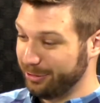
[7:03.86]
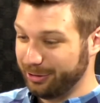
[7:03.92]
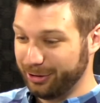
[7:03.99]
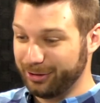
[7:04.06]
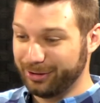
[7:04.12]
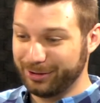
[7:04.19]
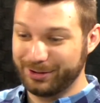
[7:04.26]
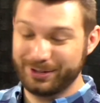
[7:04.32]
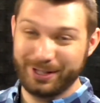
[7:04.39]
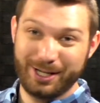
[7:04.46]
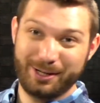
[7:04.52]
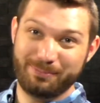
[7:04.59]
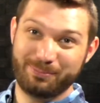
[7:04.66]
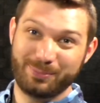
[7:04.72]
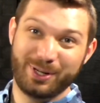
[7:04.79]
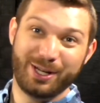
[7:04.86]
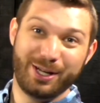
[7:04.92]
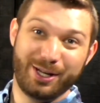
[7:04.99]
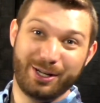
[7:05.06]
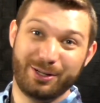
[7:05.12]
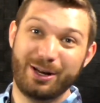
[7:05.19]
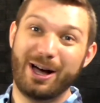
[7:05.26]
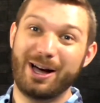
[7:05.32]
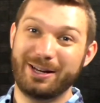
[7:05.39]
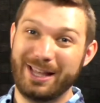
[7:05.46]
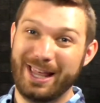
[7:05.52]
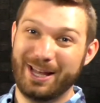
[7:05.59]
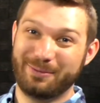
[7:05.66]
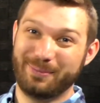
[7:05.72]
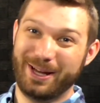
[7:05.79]
you're going to see
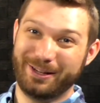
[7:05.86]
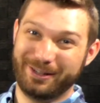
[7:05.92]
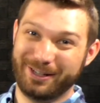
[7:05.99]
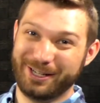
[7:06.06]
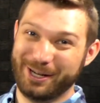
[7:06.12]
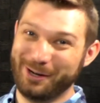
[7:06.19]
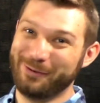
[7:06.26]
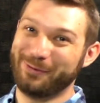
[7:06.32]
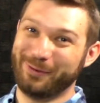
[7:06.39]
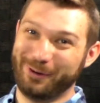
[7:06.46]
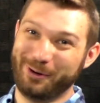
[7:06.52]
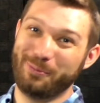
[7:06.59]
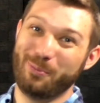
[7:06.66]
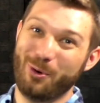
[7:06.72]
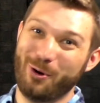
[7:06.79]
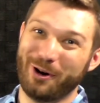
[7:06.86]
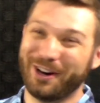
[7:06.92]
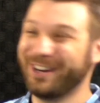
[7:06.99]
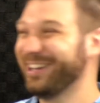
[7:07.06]
non-handmade on here for more.